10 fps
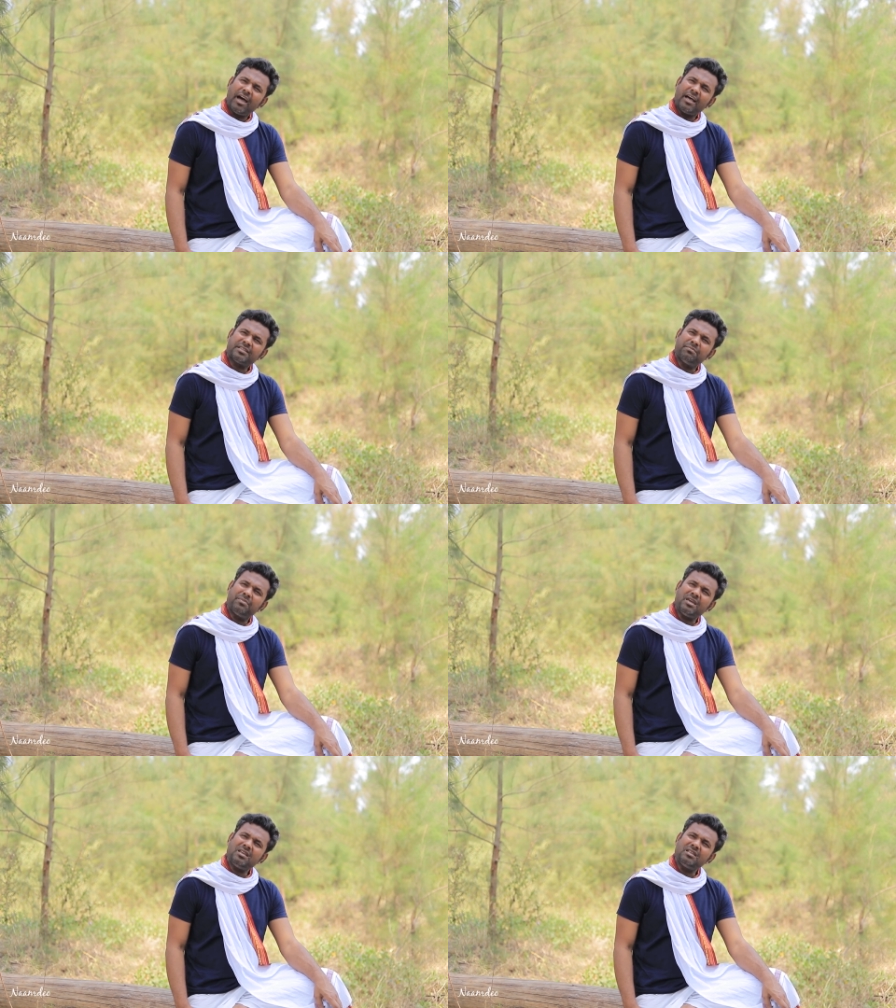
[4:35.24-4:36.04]
as a
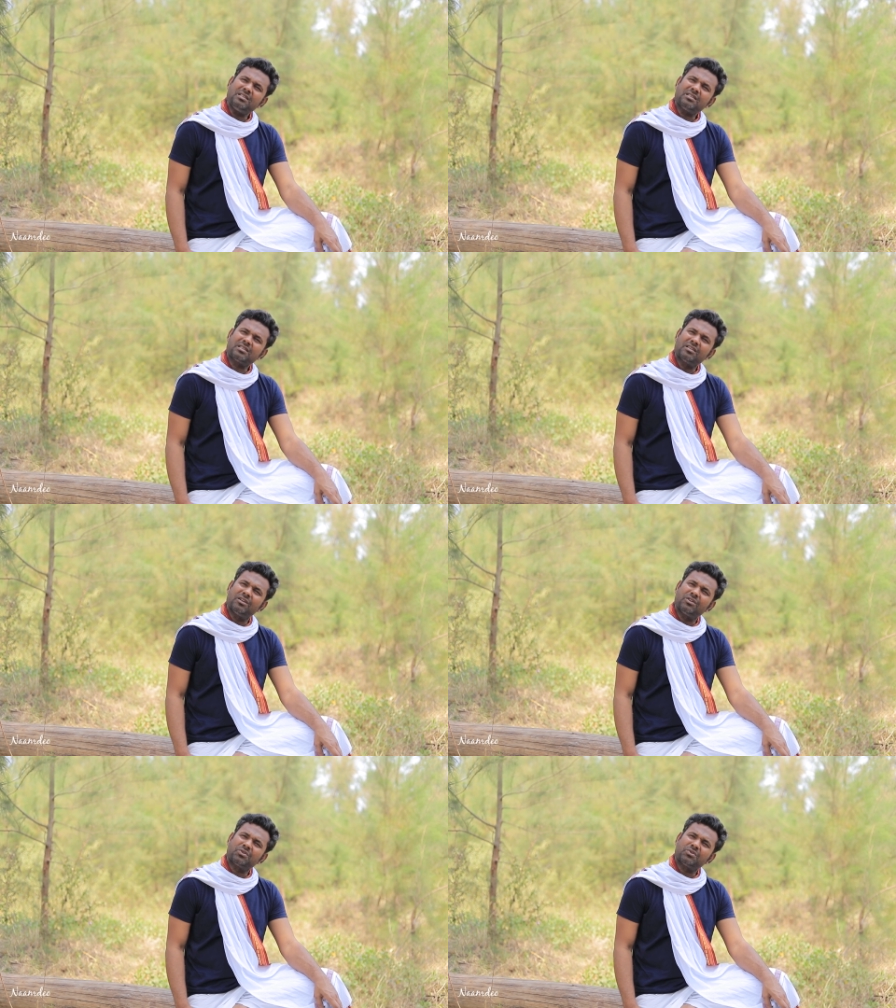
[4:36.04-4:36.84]
means
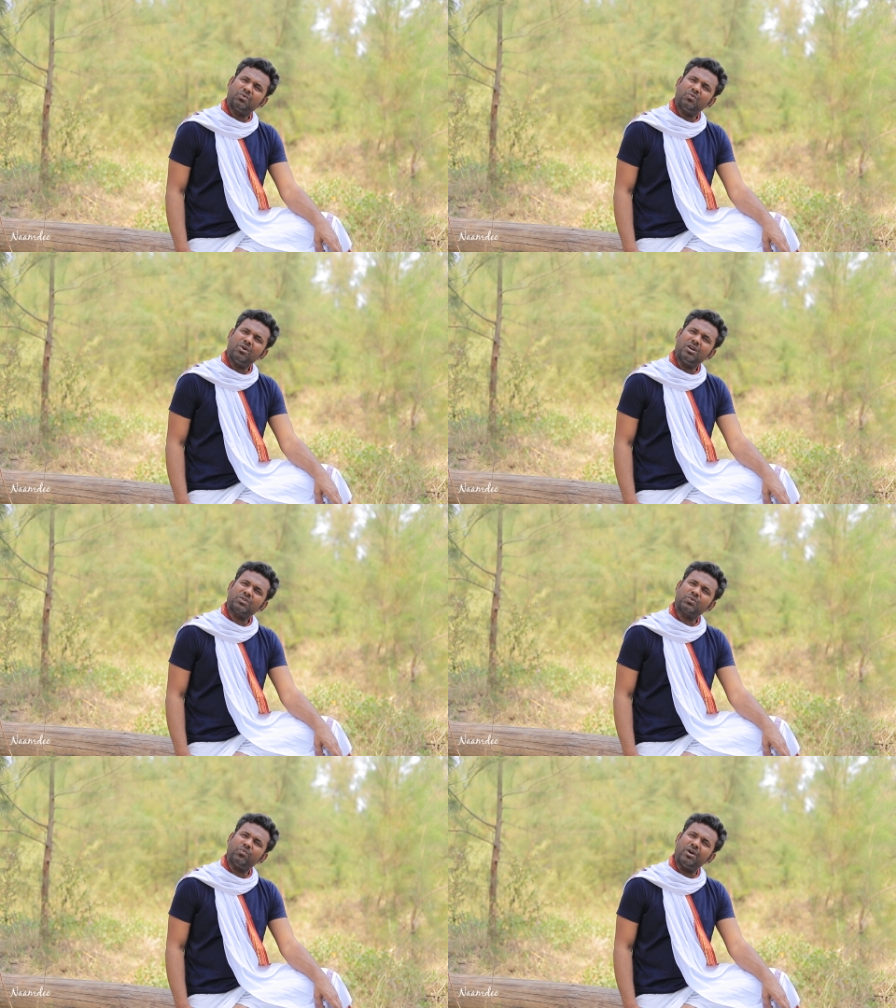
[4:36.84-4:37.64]

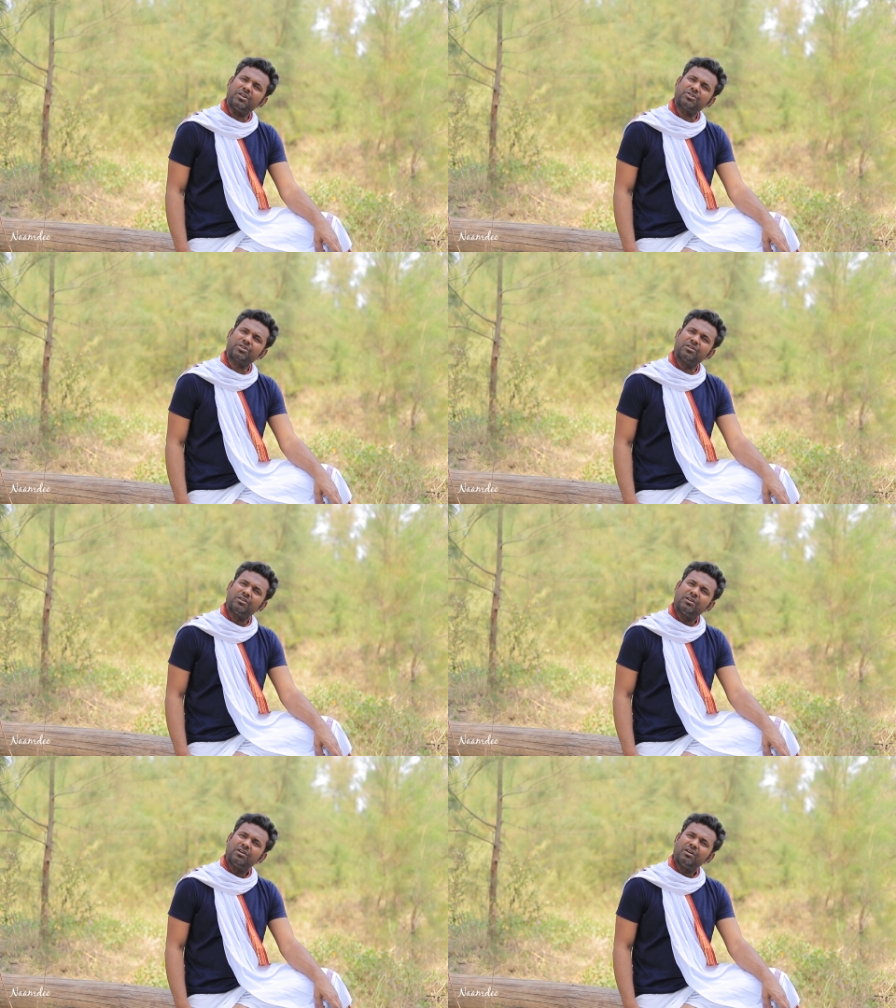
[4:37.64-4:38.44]
towards which
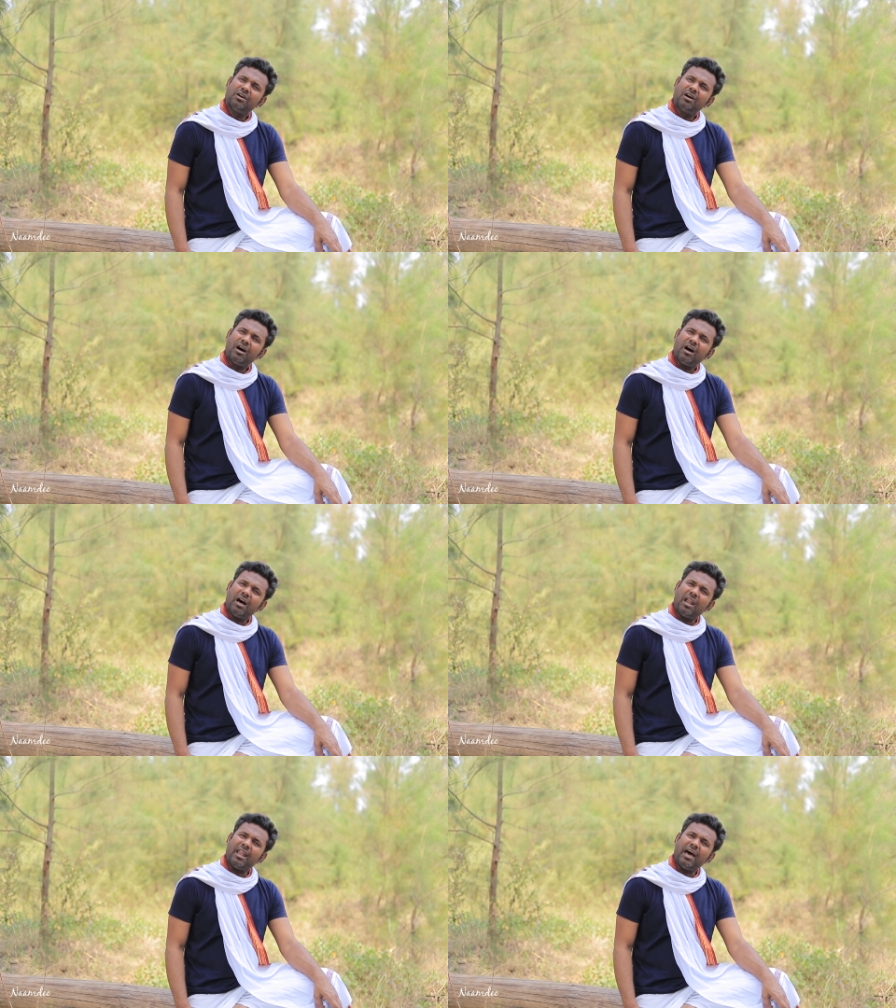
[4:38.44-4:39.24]

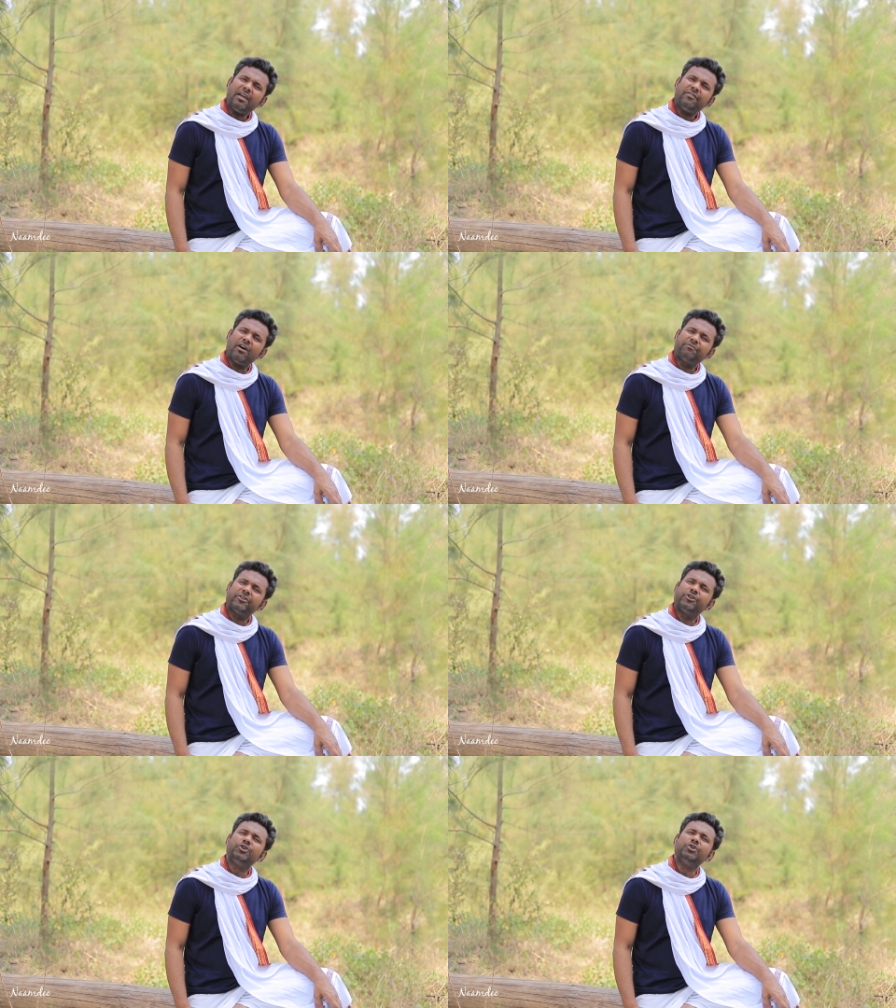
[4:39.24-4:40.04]
a life of
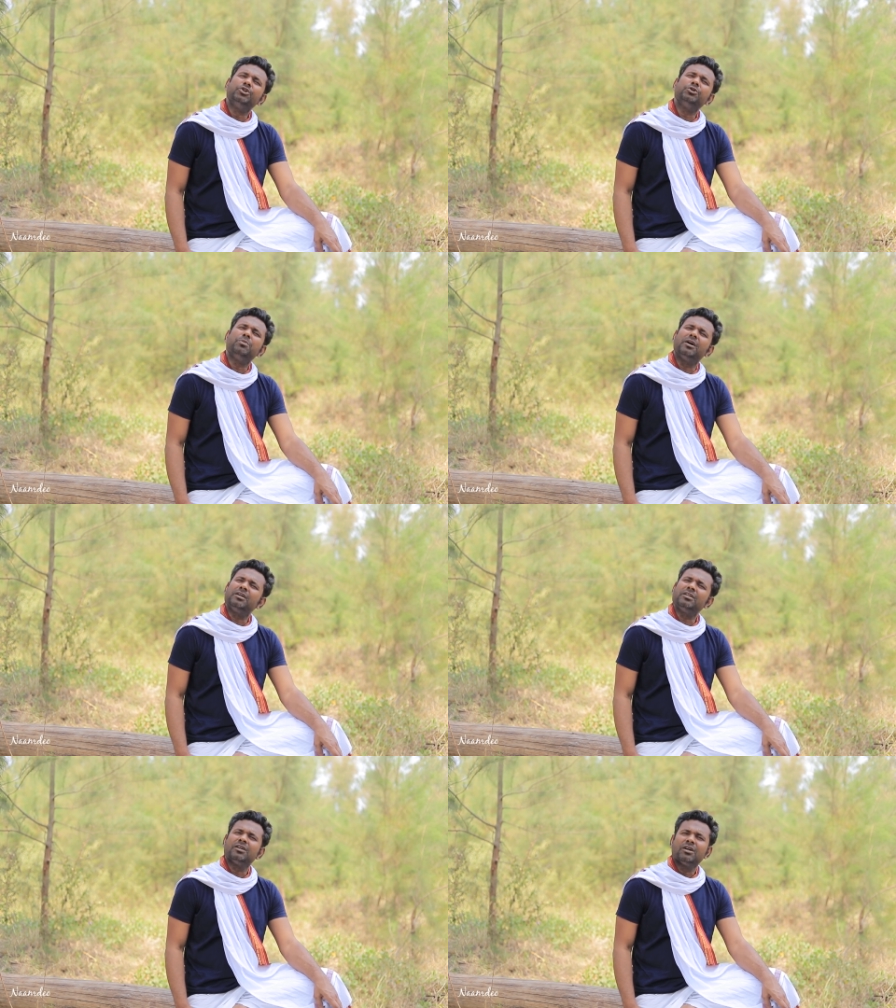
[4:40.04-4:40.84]
a
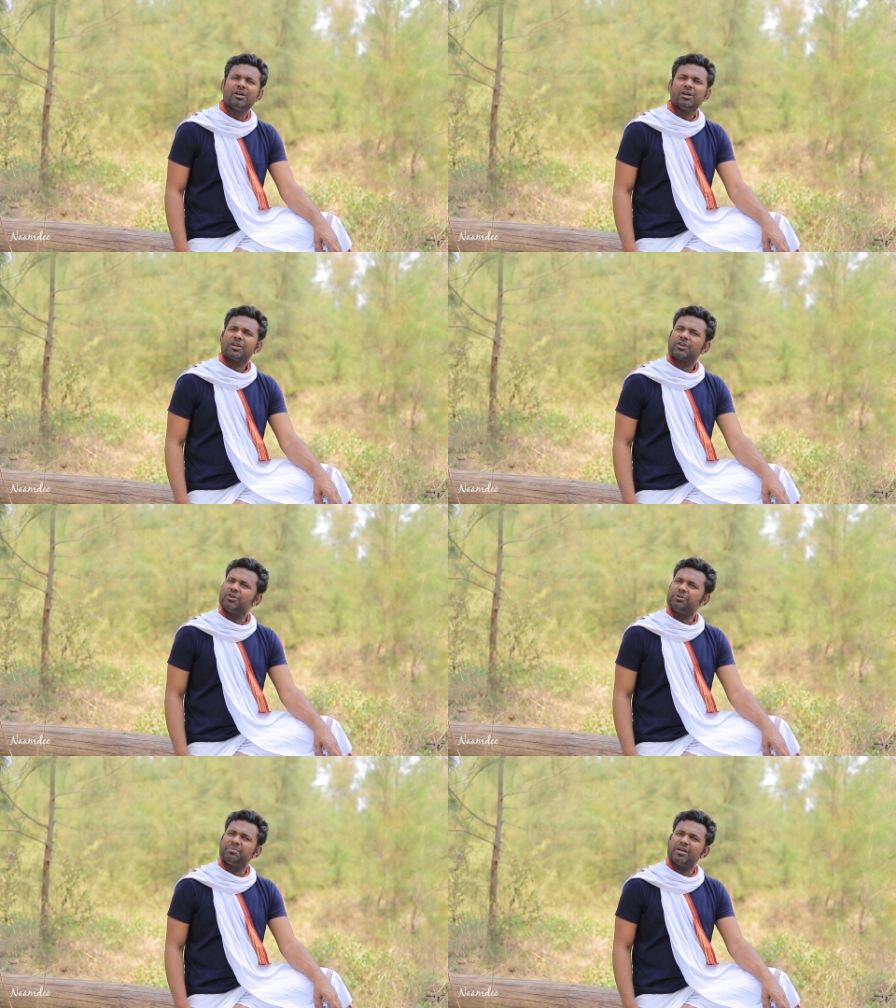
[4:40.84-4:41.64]
human
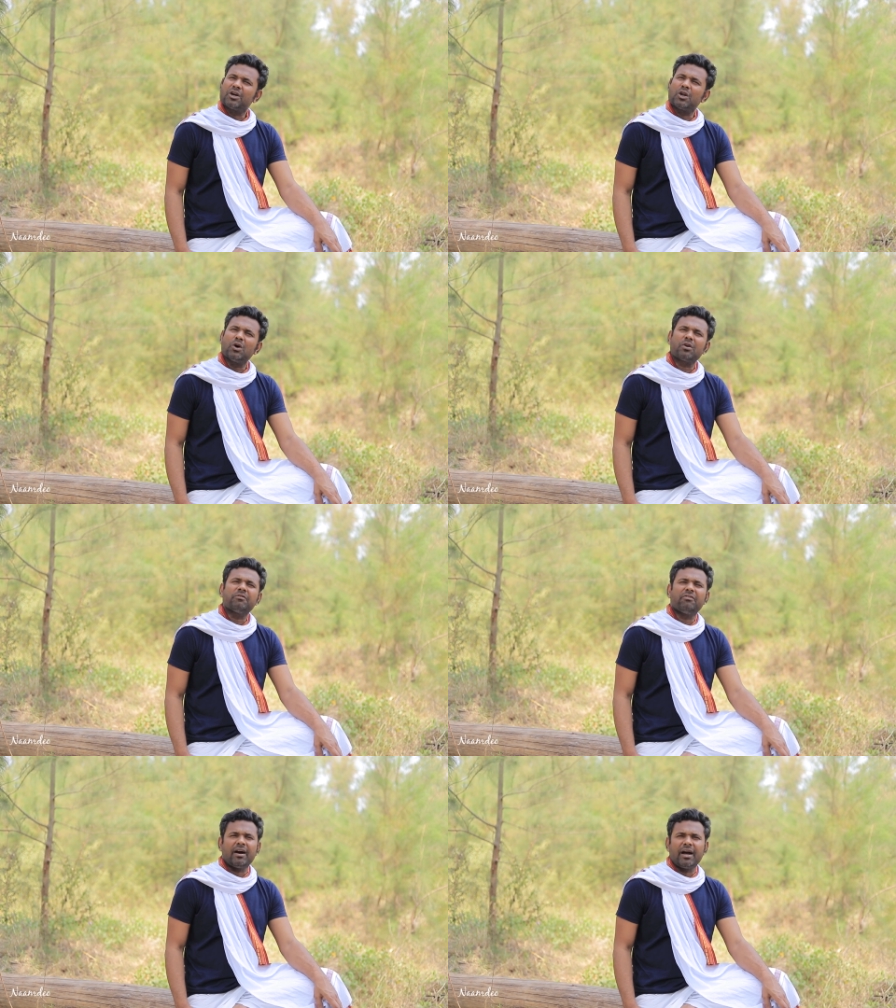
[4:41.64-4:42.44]
could be
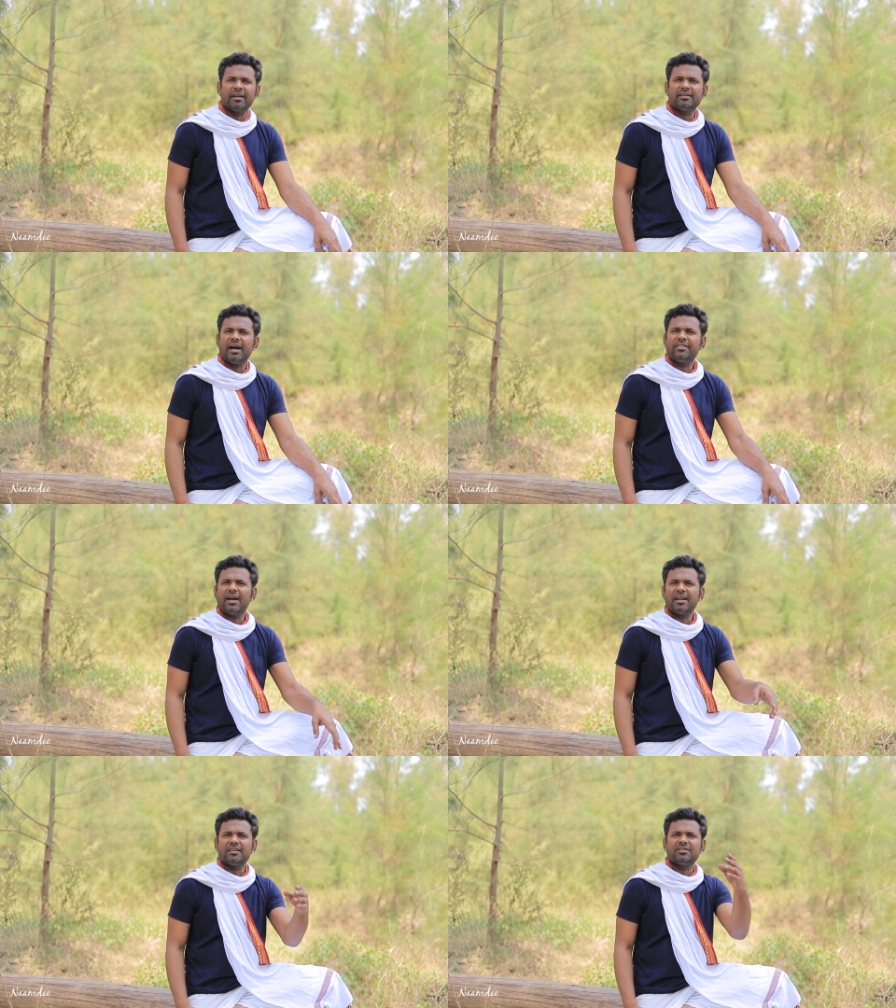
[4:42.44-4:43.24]
glorified, and
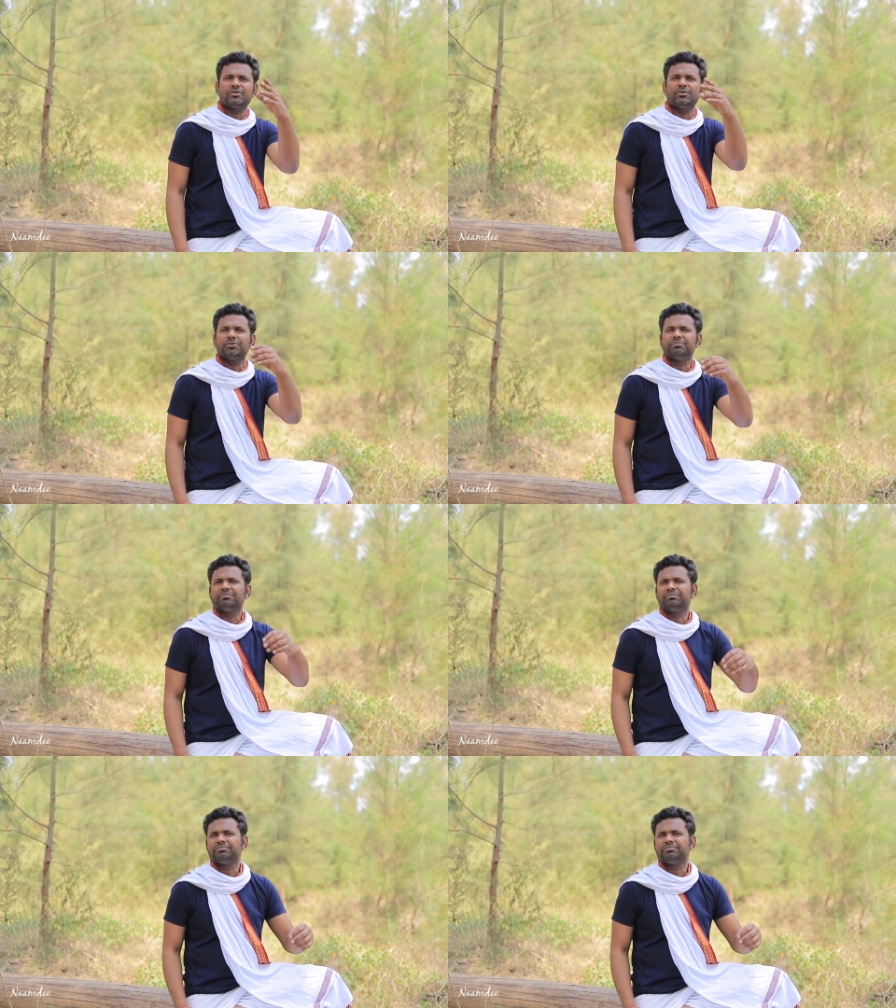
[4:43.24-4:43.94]
that is you.